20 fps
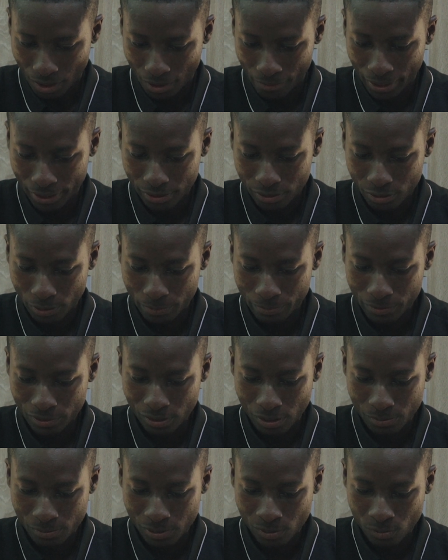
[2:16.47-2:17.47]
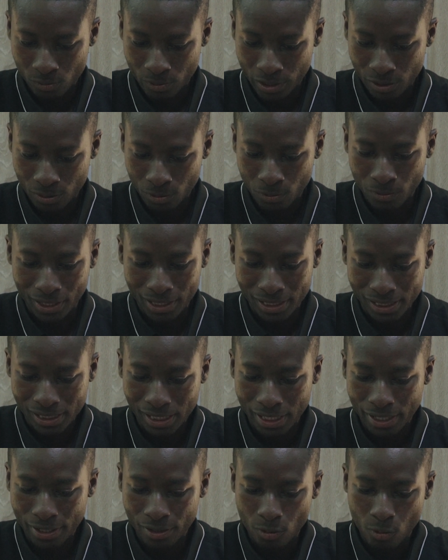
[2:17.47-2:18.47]
All right, so it brings up this window and
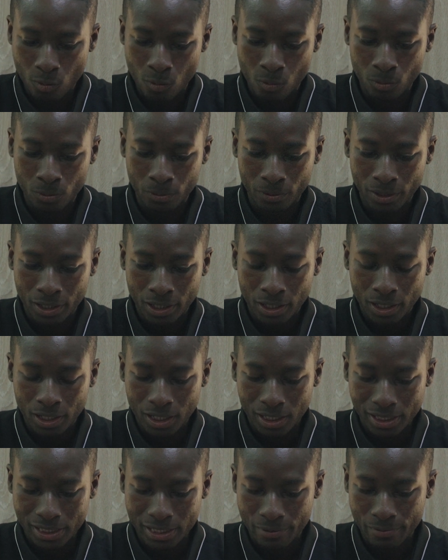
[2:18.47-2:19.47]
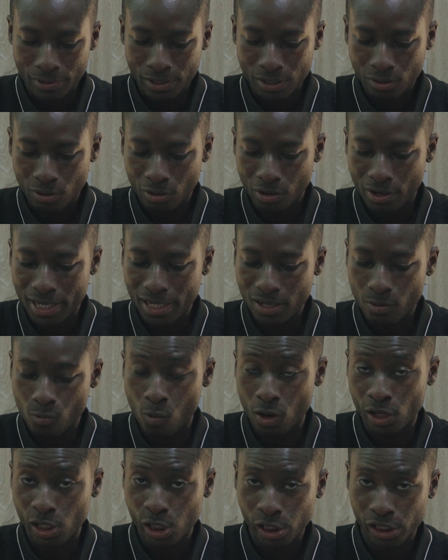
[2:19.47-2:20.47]
saying, oh, there is currently
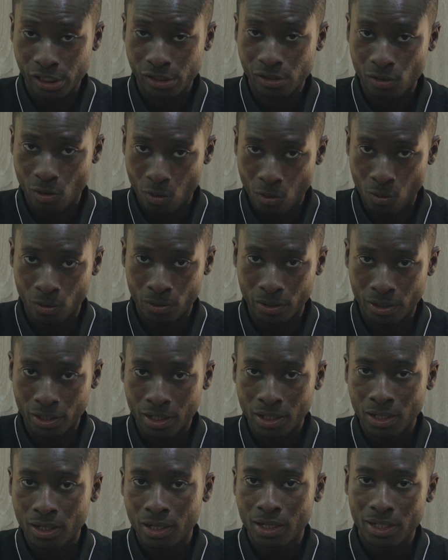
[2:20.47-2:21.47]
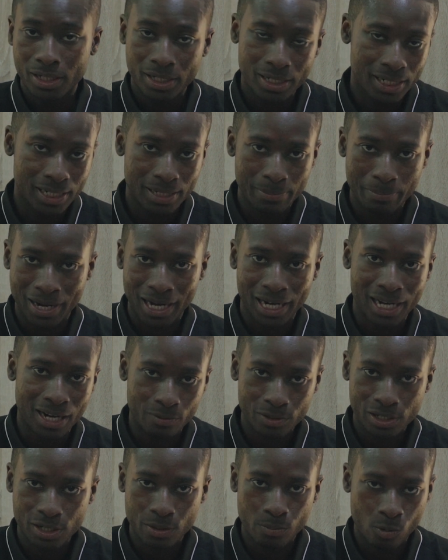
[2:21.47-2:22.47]
one sheet on my
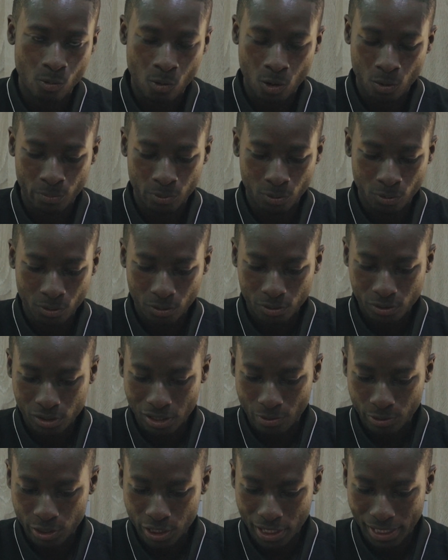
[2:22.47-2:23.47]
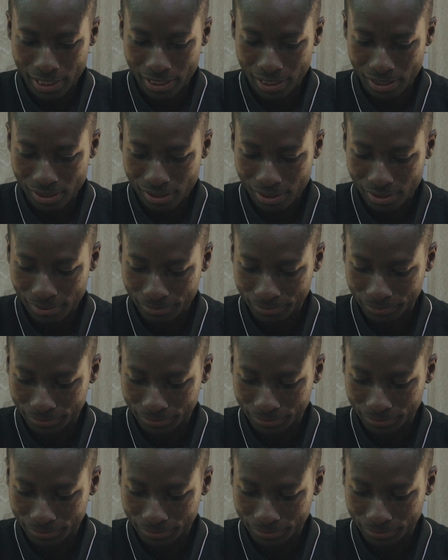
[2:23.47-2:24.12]
account table workbook. So I'll check this.